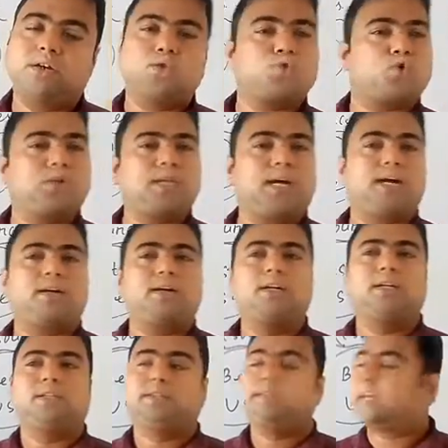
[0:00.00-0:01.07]
so
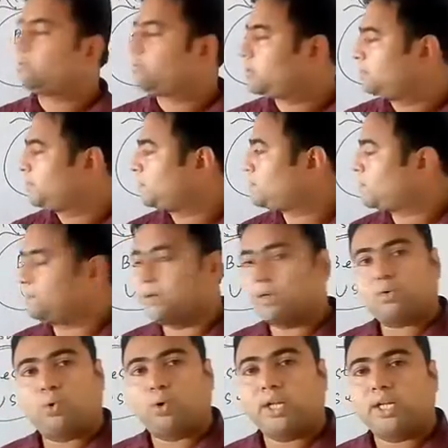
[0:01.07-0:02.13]
that there will be
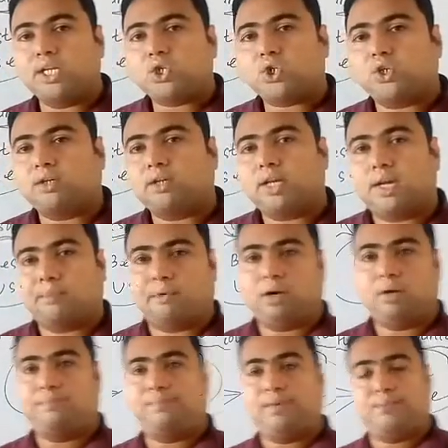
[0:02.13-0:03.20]
proper coordination
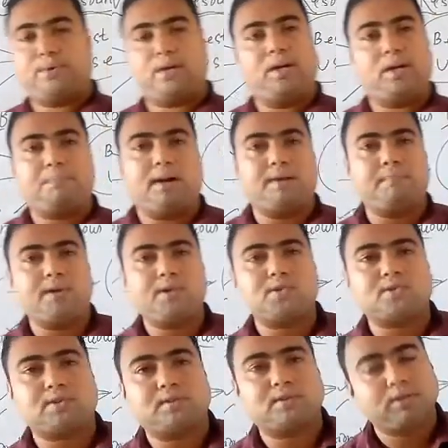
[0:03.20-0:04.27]
among different
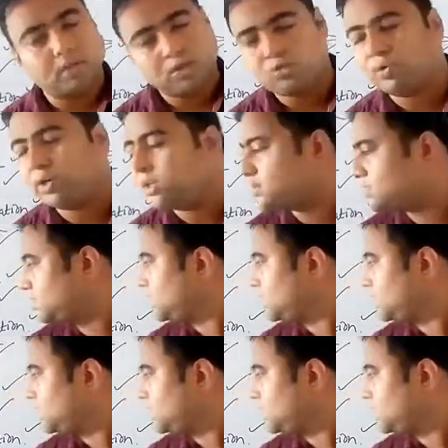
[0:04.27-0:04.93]
departments. The students,